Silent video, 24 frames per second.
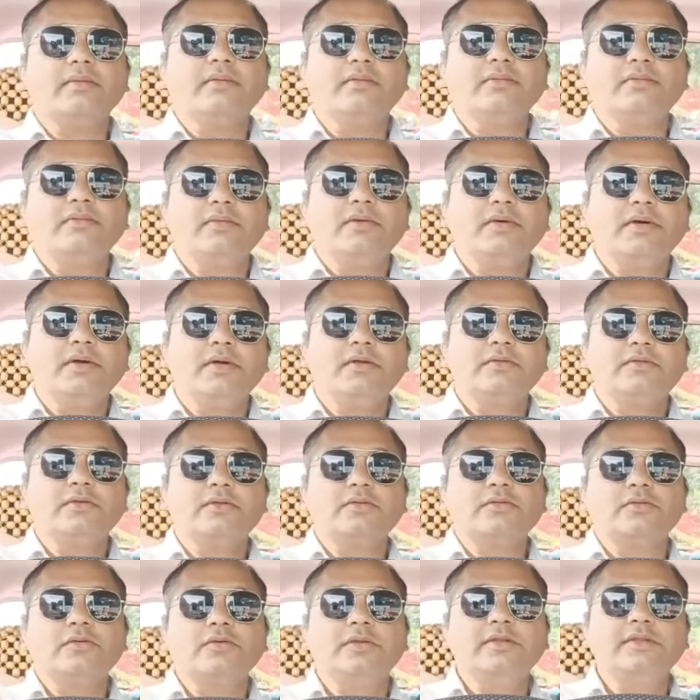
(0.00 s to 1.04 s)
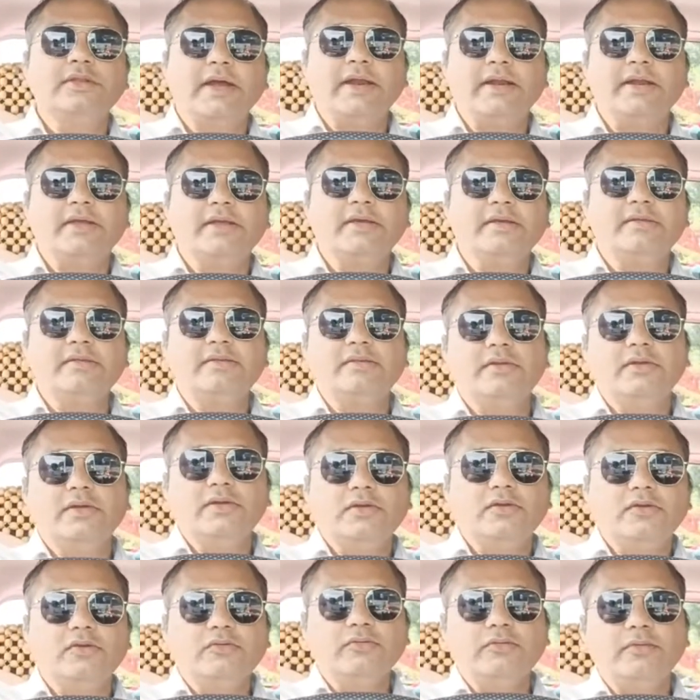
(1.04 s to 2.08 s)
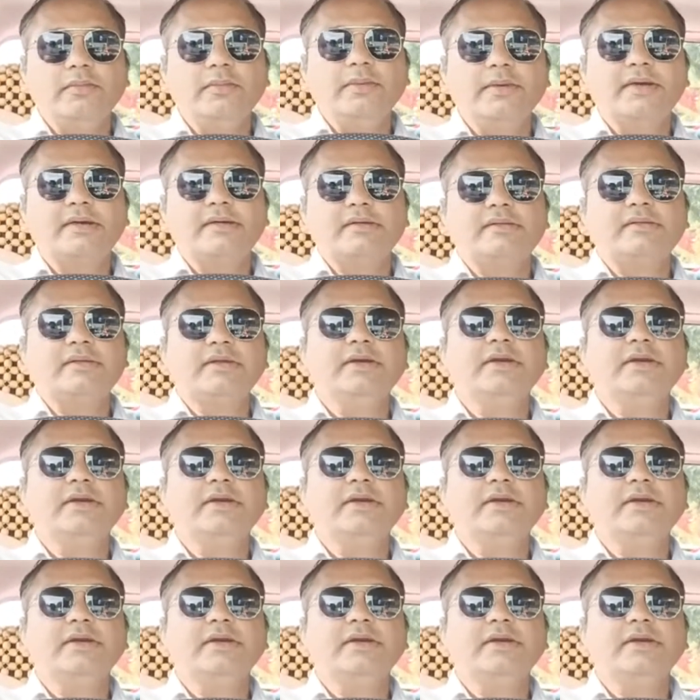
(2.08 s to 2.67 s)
so in that case you will be considered